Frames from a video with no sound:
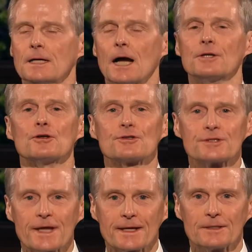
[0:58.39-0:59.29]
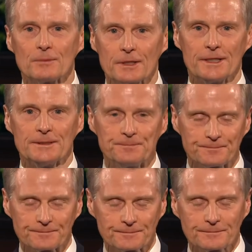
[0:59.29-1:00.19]
Understandably,
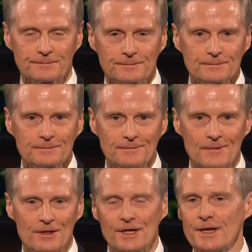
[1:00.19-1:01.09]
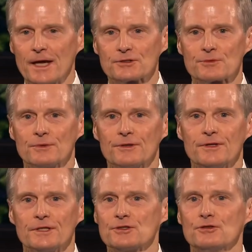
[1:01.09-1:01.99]
the announcement of
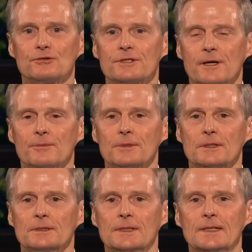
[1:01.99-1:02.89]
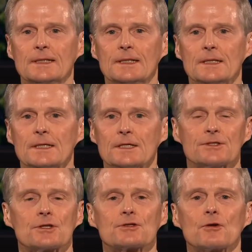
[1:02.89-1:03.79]
each new temple is
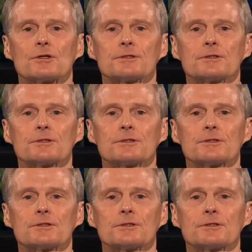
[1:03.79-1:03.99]
a source